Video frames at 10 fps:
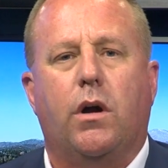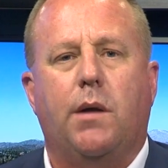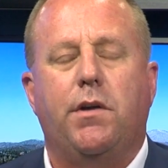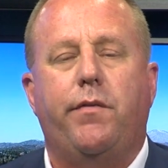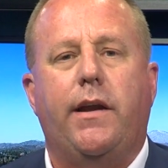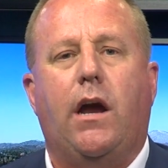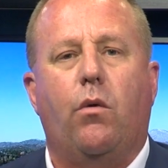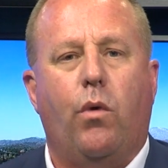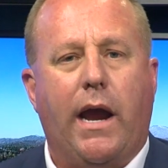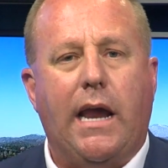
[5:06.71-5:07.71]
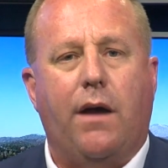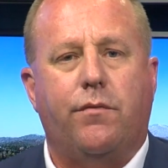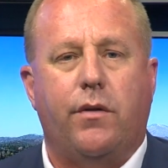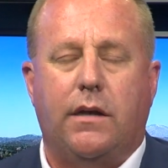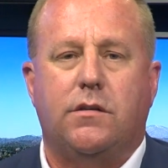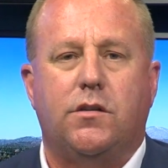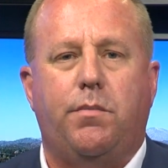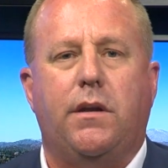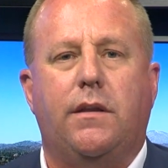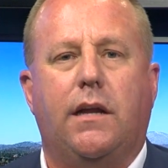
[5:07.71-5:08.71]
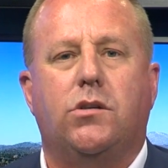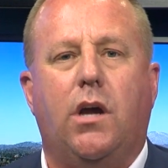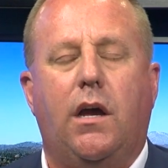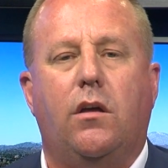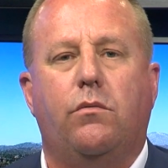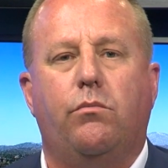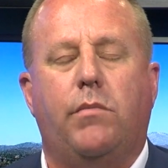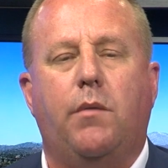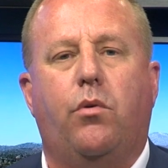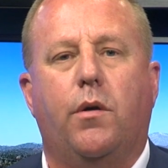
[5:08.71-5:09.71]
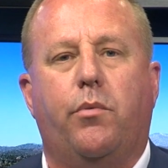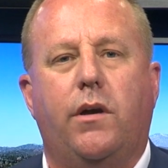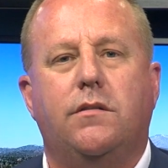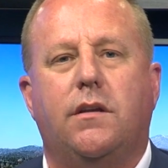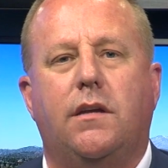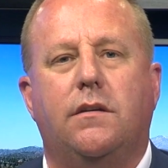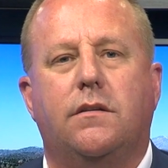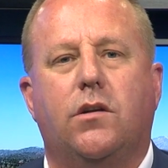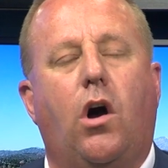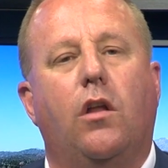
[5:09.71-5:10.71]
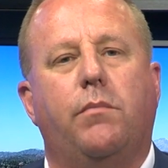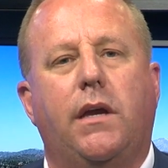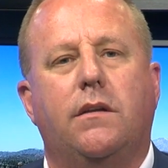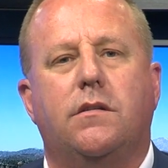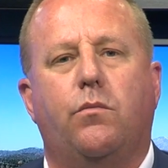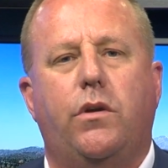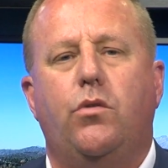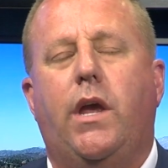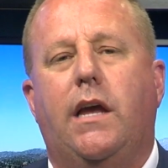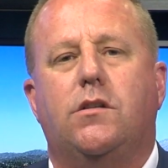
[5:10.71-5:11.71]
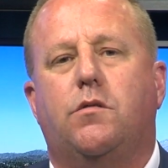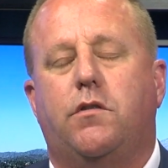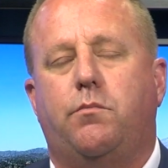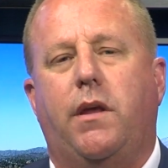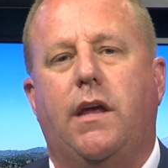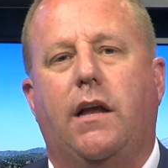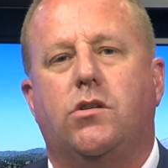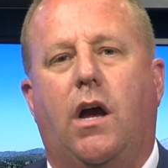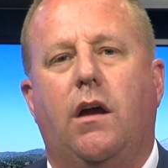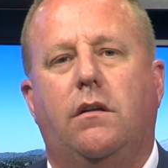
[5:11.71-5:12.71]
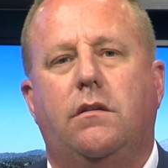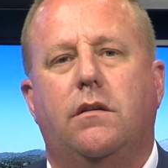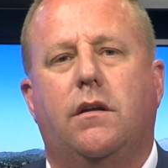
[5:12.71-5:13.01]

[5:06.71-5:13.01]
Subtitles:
come to find out, right after I suspended that child, my board president called me and said, well, you can't suspend that child.